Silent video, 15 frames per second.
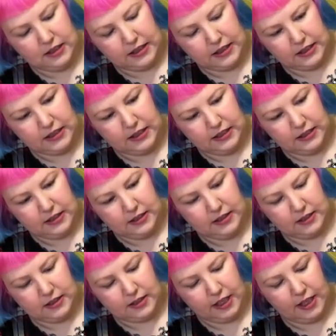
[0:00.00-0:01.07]

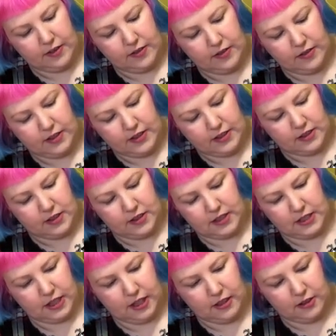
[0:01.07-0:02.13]
And yeah, then this is just
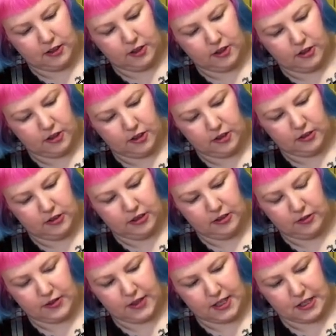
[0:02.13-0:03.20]
again logo,
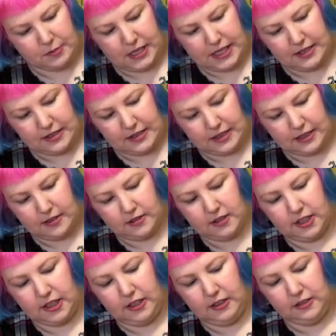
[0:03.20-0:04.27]
1000 pieces, and
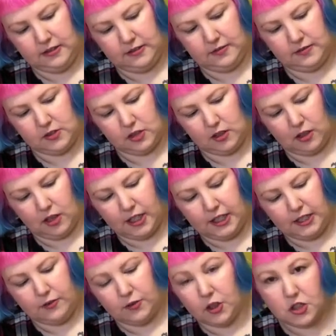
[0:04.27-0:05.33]
the
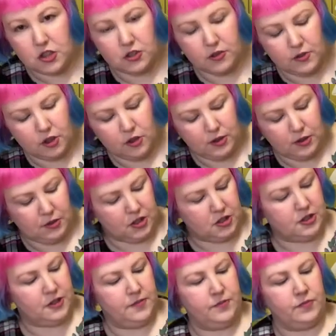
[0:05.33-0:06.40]
tiny version of the whole
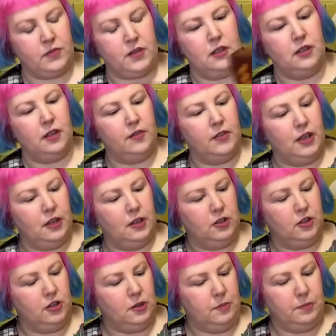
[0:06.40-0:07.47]
image. And then
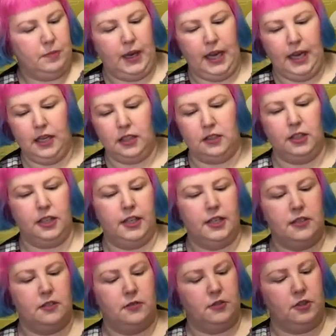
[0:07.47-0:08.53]
on the back, okay,
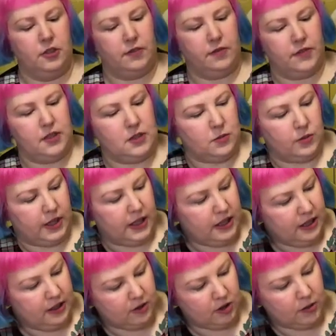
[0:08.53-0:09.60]
so we've got it this way,
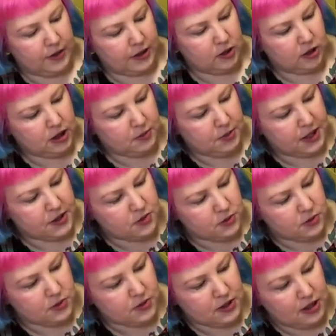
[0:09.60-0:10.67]
we've got Magnolia
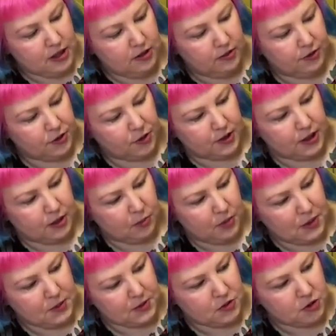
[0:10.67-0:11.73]
Puzzles, we've got their
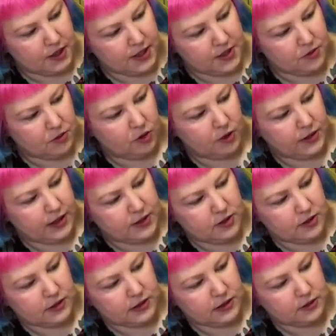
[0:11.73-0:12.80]
web address, we've got their
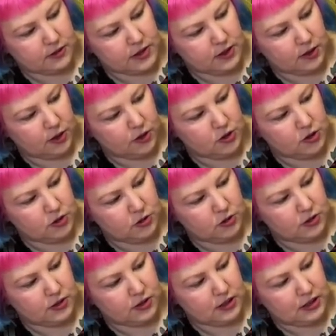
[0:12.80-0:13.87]
sort of little
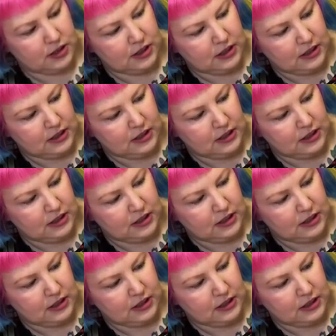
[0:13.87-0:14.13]
socials